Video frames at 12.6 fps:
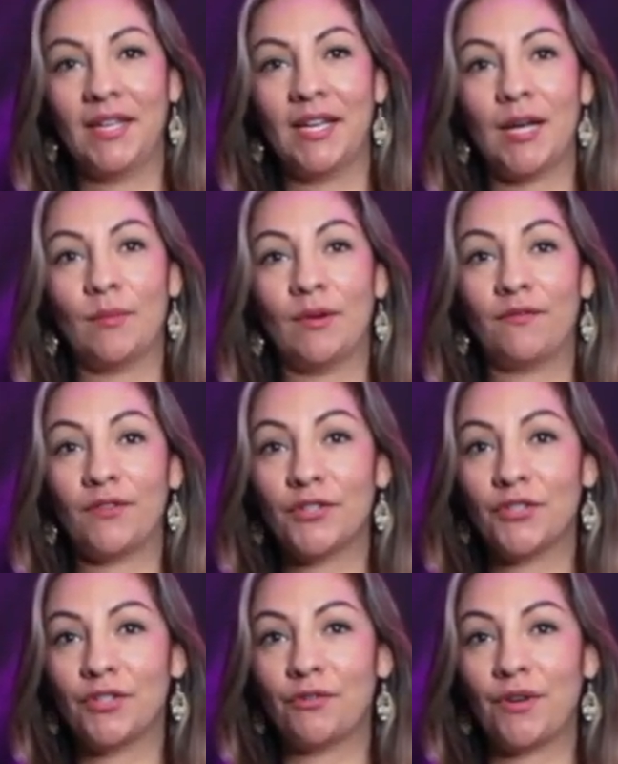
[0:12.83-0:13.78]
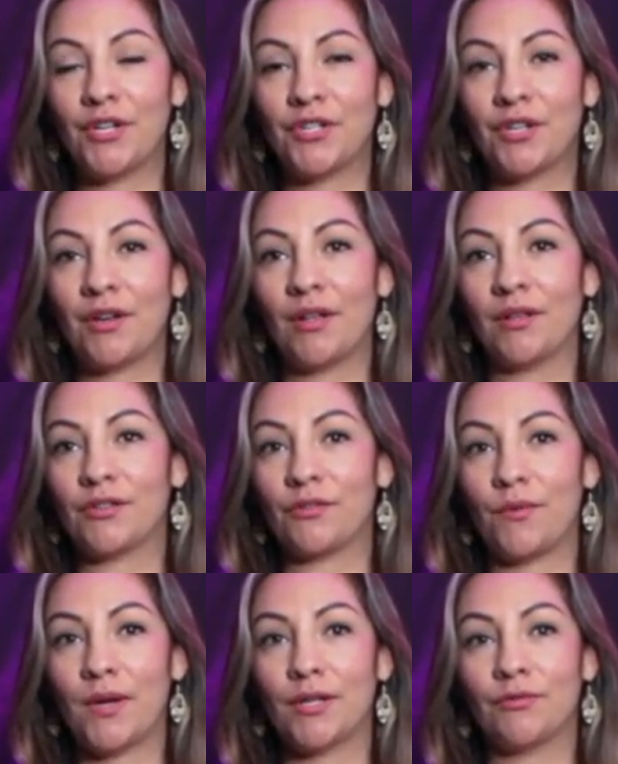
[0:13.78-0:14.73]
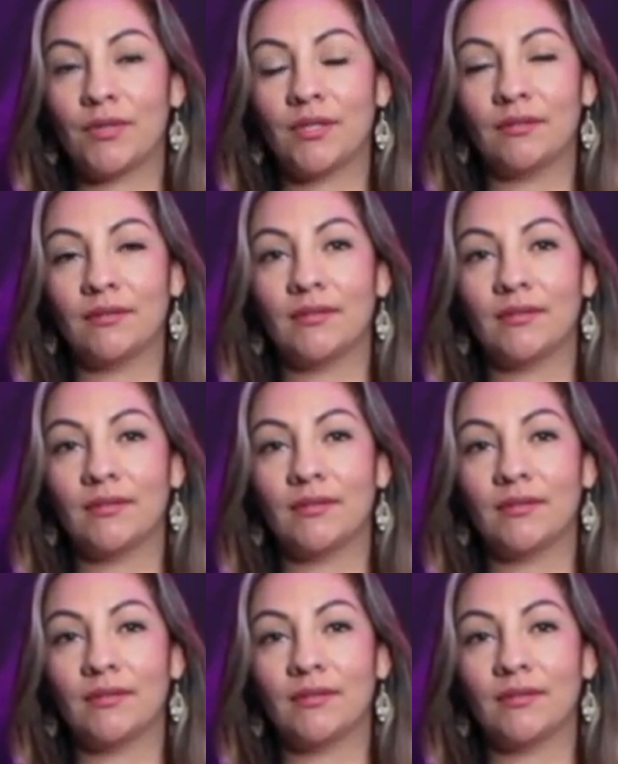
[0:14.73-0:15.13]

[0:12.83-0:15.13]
I'm a first generation college graduate,